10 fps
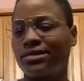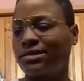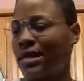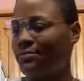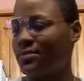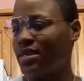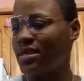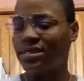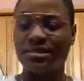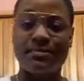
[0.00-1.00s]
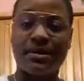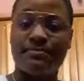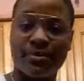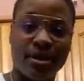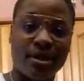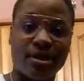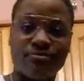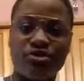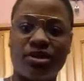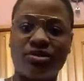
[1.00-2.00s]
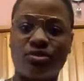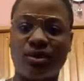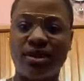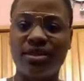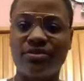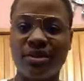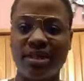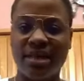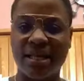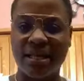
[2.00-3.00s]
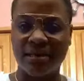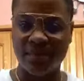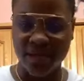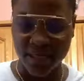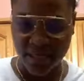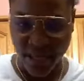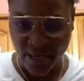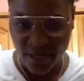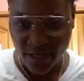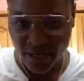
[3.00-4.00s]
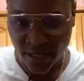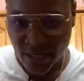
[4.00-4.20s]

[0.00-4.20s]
That's not me. That's not my brain. I'm trying to literally eliminate that.